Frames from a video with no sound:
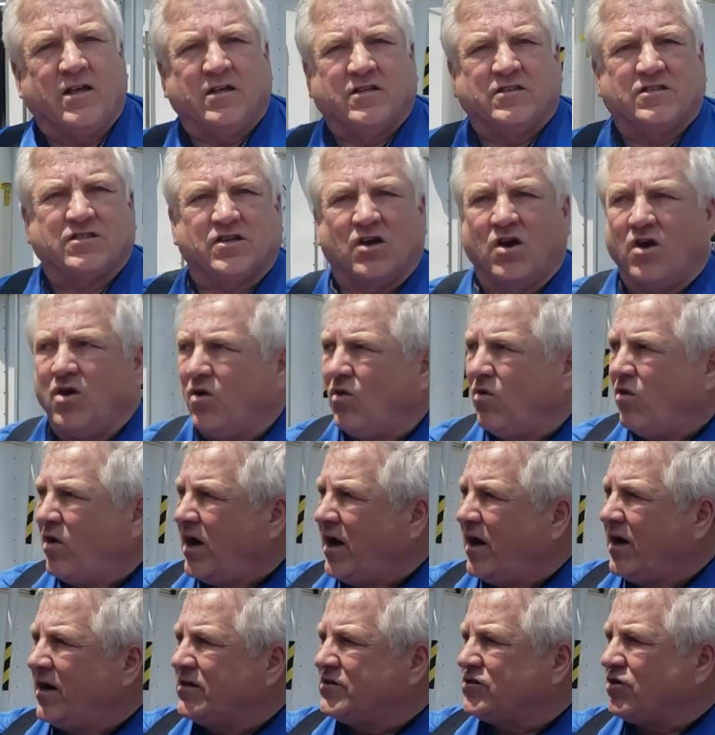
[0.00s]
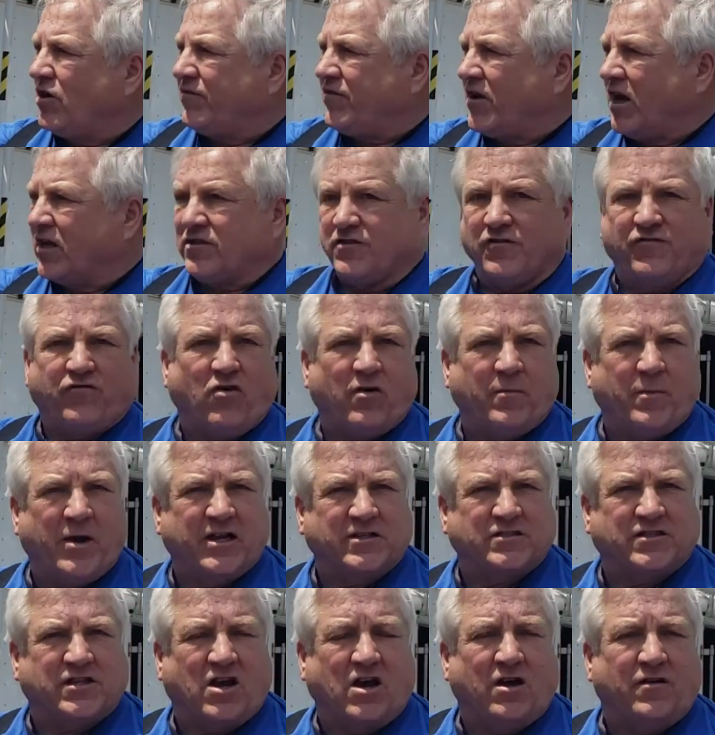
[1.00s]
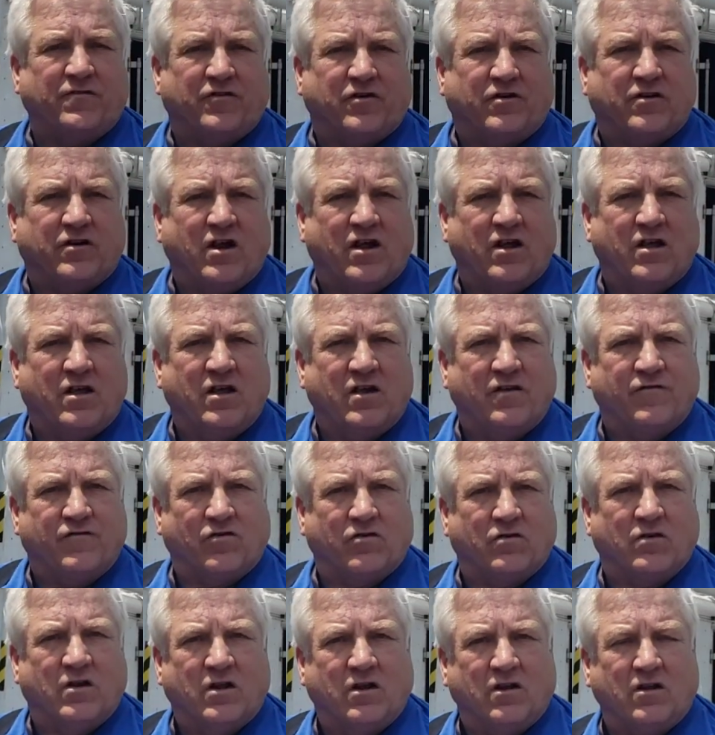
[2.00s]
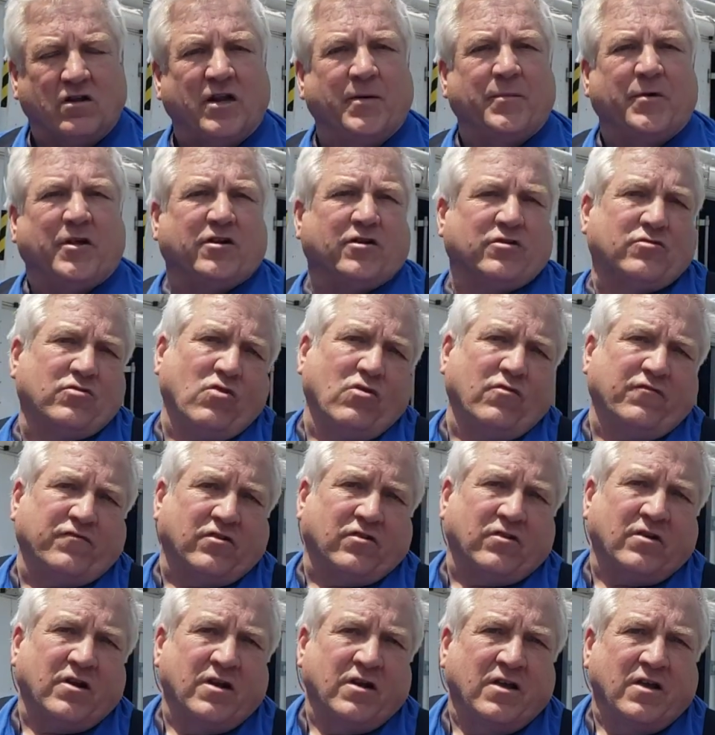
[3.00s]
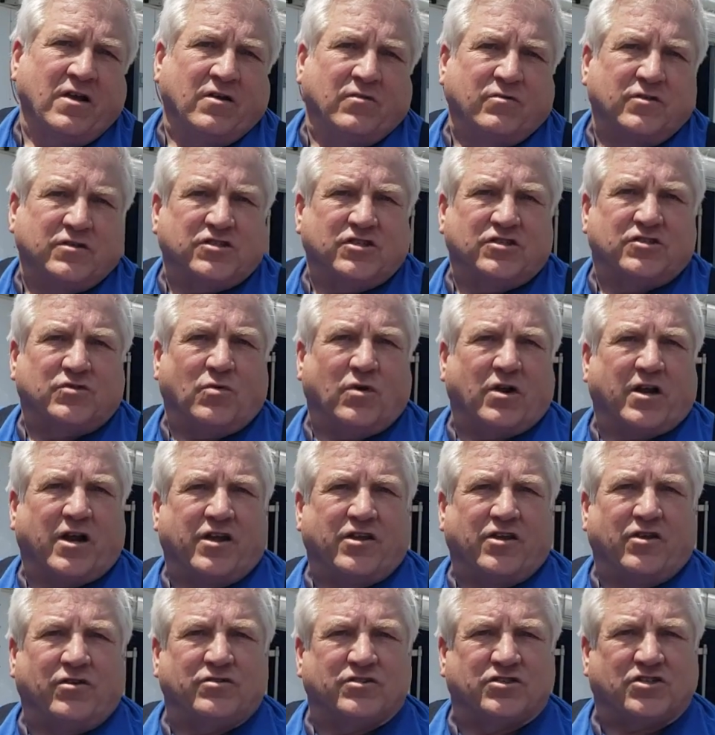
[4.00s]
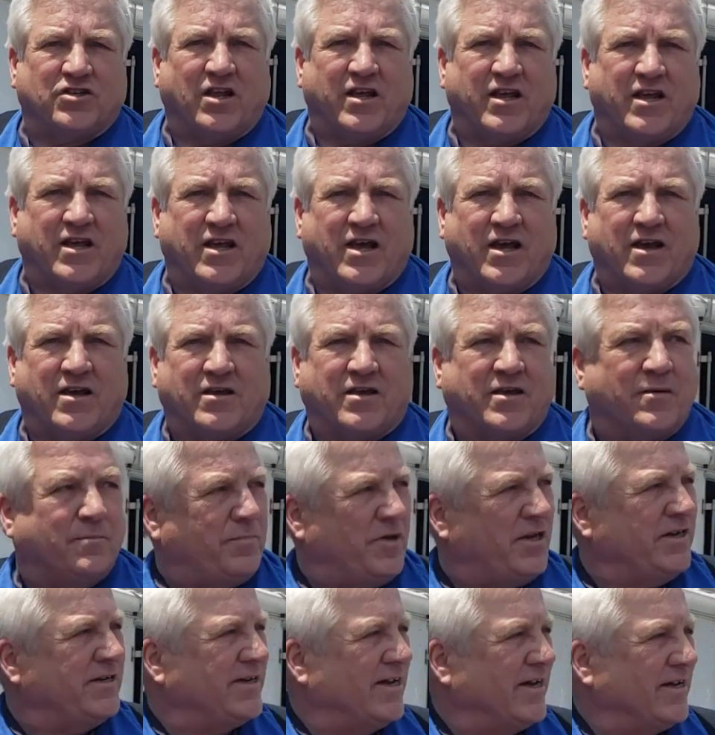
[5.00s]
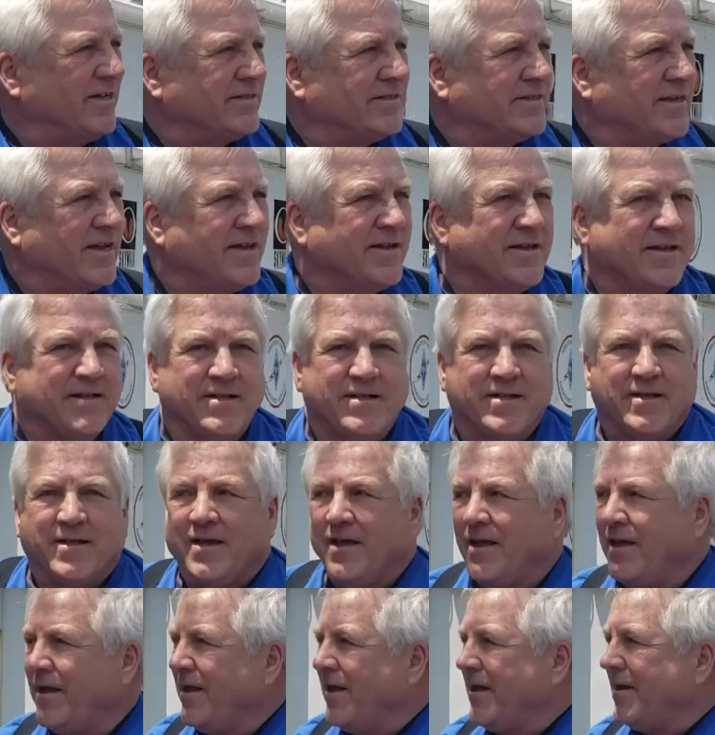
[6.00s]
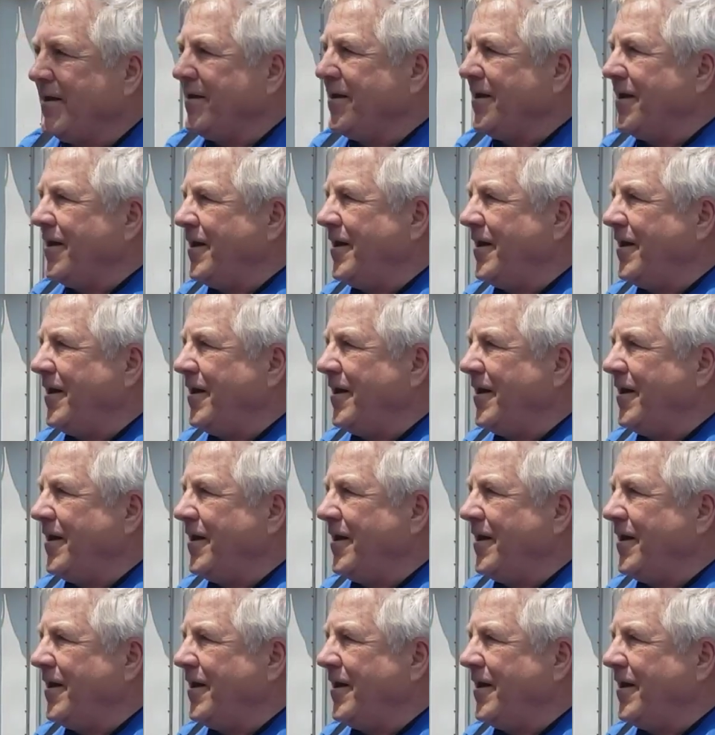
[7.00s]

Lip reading: So I've got the 4 bands covered for limited rover, which is what I usually compete as, and